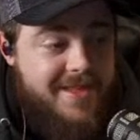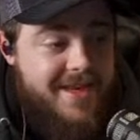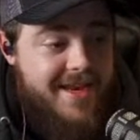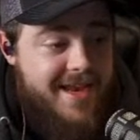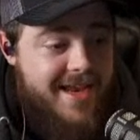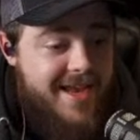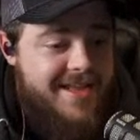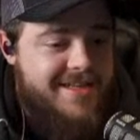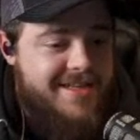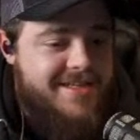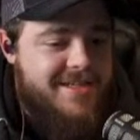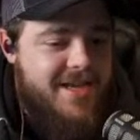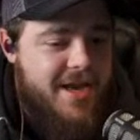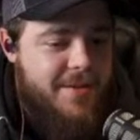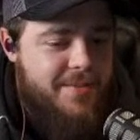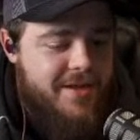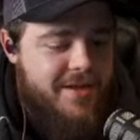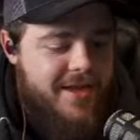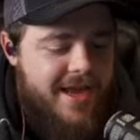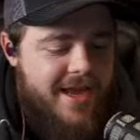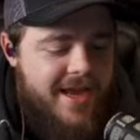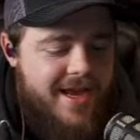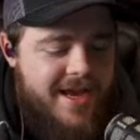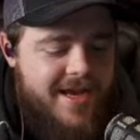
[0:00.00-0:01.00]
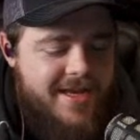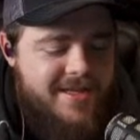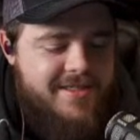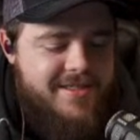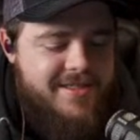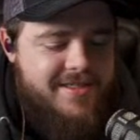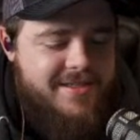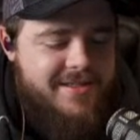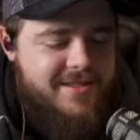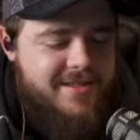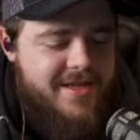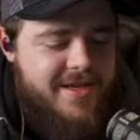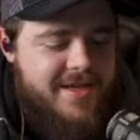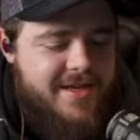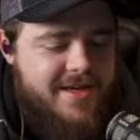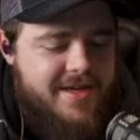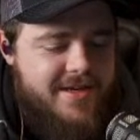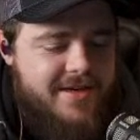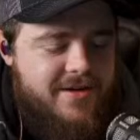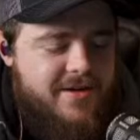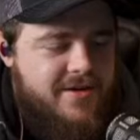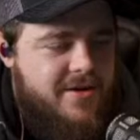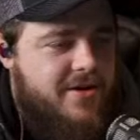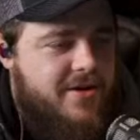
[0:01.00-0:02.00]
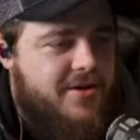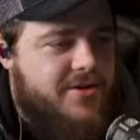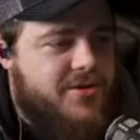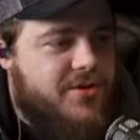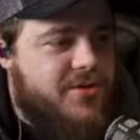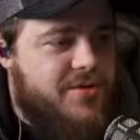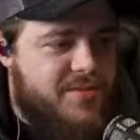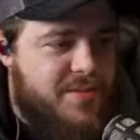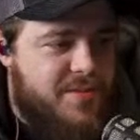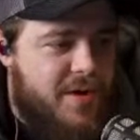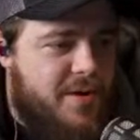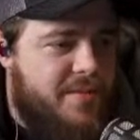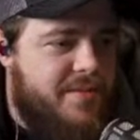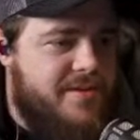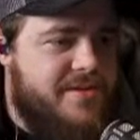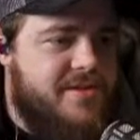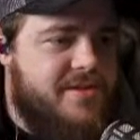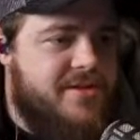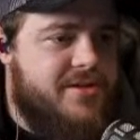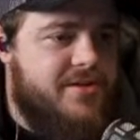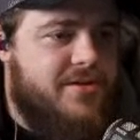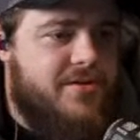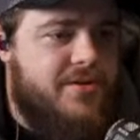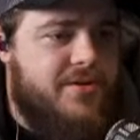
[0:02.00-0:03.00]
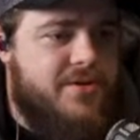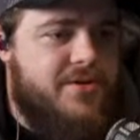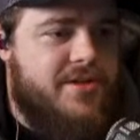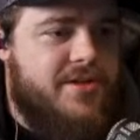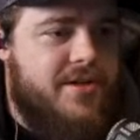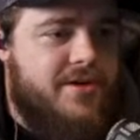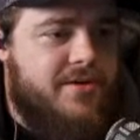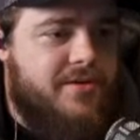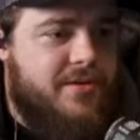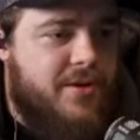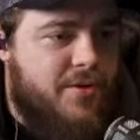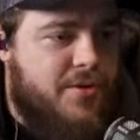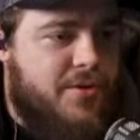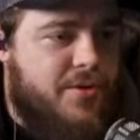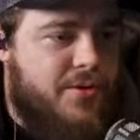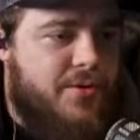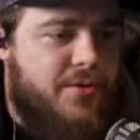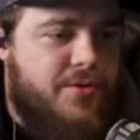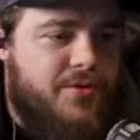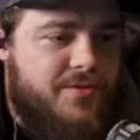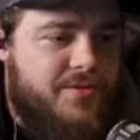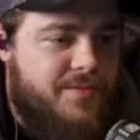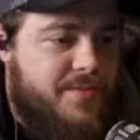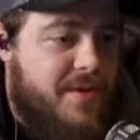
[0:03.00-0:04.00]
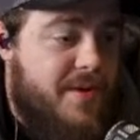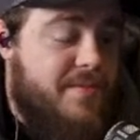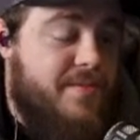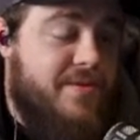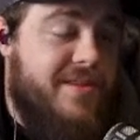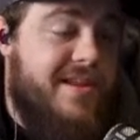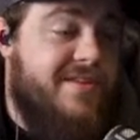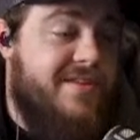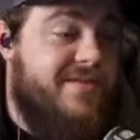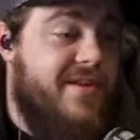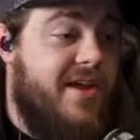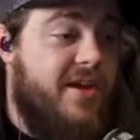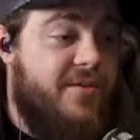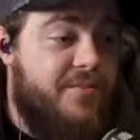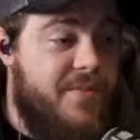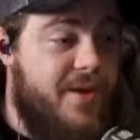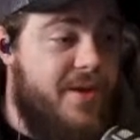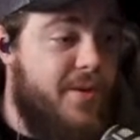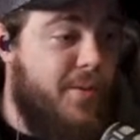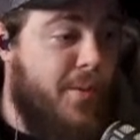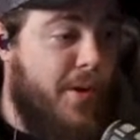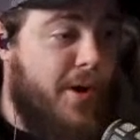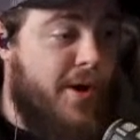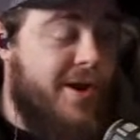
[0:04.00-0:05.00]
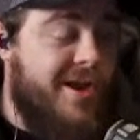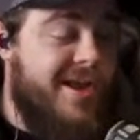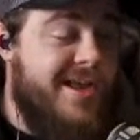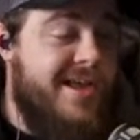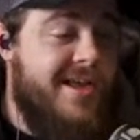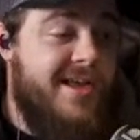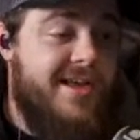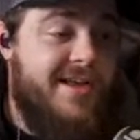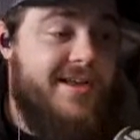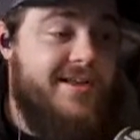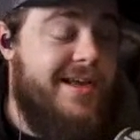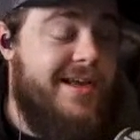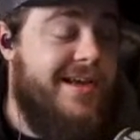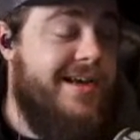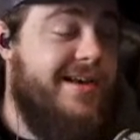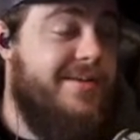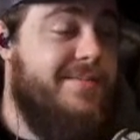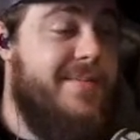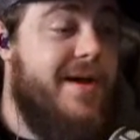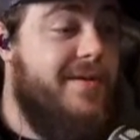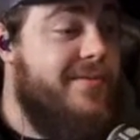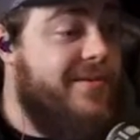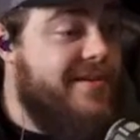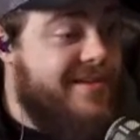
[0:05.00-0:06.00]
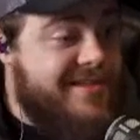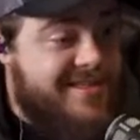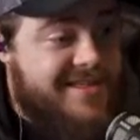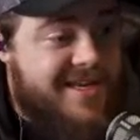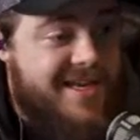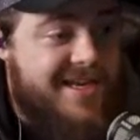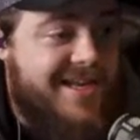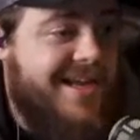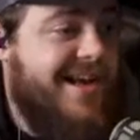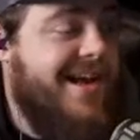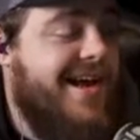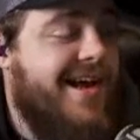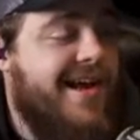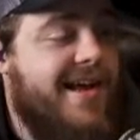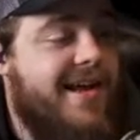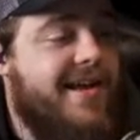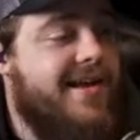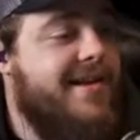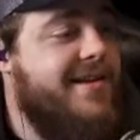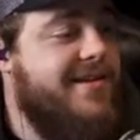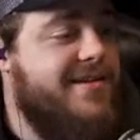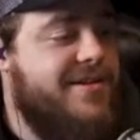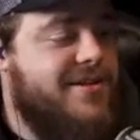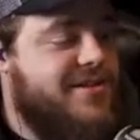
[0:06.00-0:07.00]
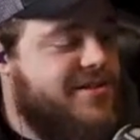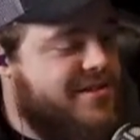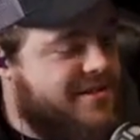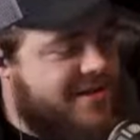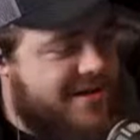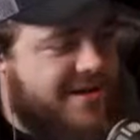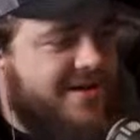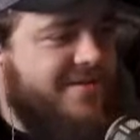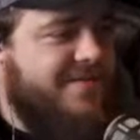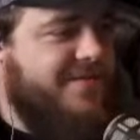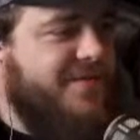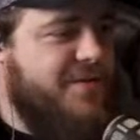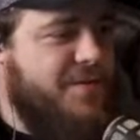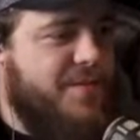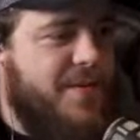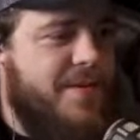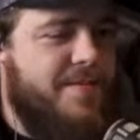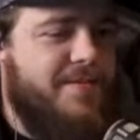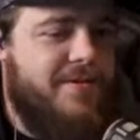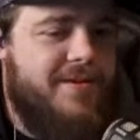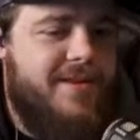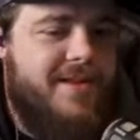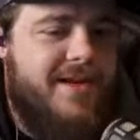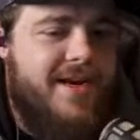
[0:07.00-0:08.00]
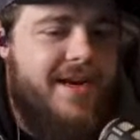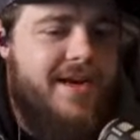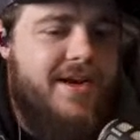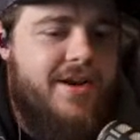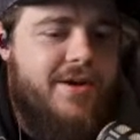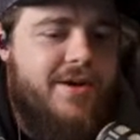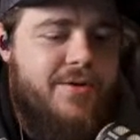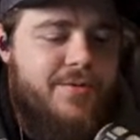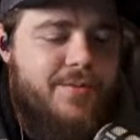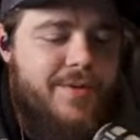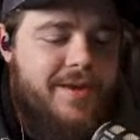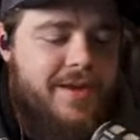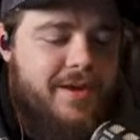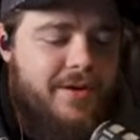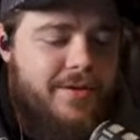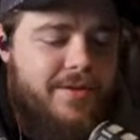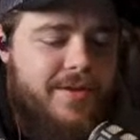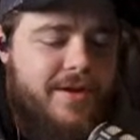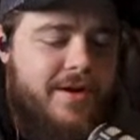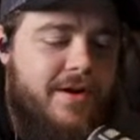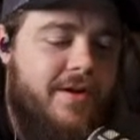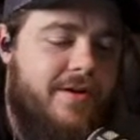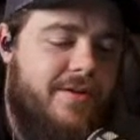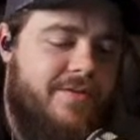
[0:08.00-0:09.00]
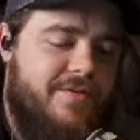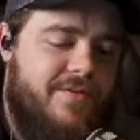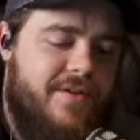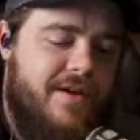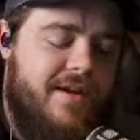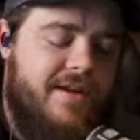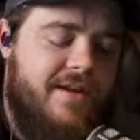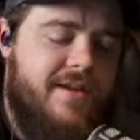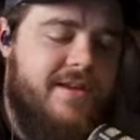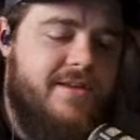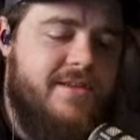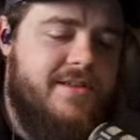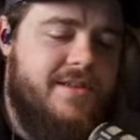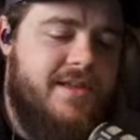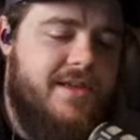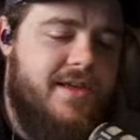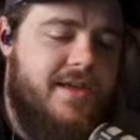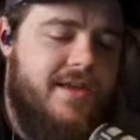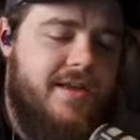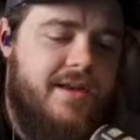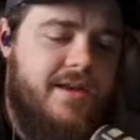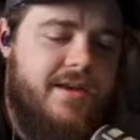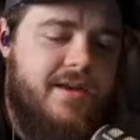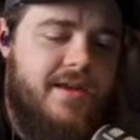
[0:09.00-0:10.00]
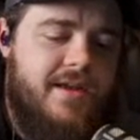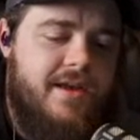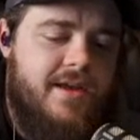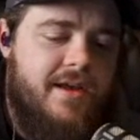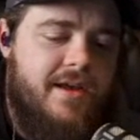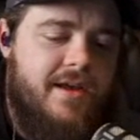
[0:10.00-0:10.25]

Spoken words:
Yeah, it's a couple of guys that are also small business owners that are local, people that have helped me work. My real estate guy, just a few people that I know. We go there on Fridays and